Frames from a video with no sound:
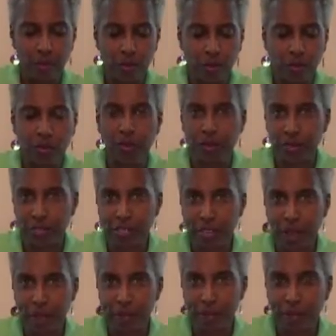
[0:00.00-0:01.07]
you put your
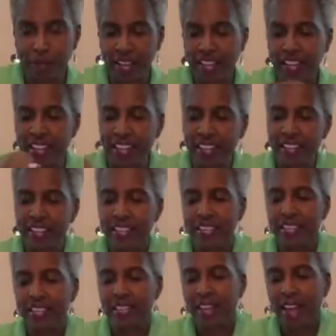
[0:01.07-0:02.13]
chopping blade in,
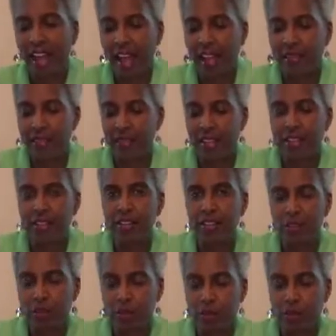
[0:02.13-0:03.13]
and then